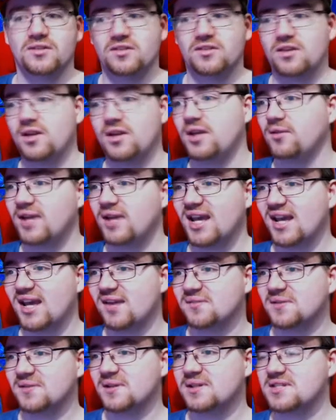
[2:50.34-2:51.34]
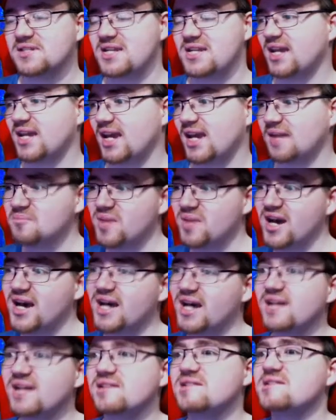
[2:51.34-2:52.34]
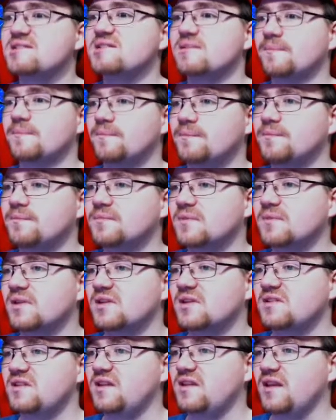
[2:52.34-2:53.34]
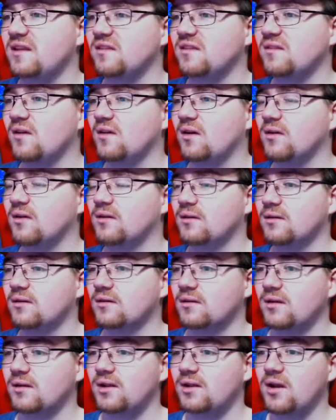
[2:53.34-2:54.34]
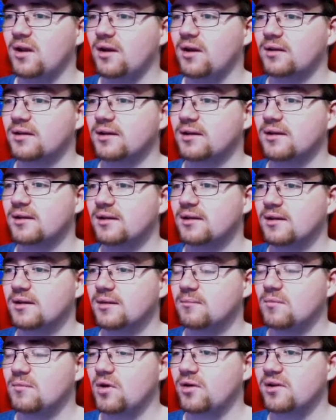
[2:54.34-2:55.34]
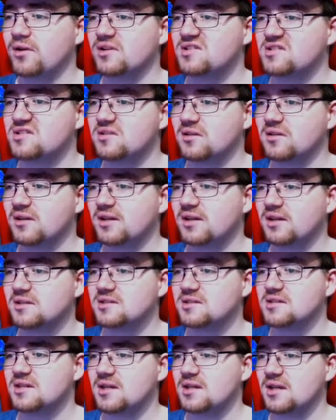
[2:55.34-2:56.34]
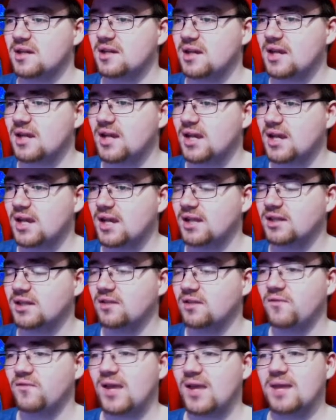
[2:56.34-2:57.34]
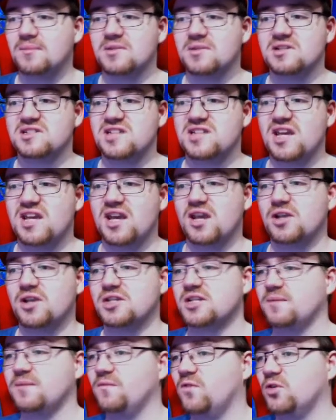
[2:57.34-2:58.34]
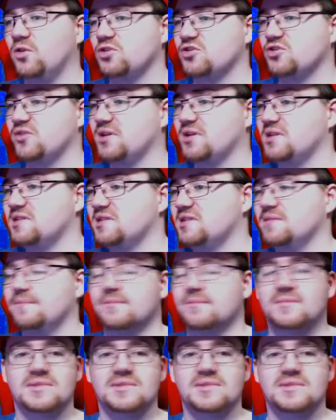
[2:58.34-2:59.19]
so here we have DK Pass, Tick Tock Clock, Mario Circuit, and the famous Airship Fortress.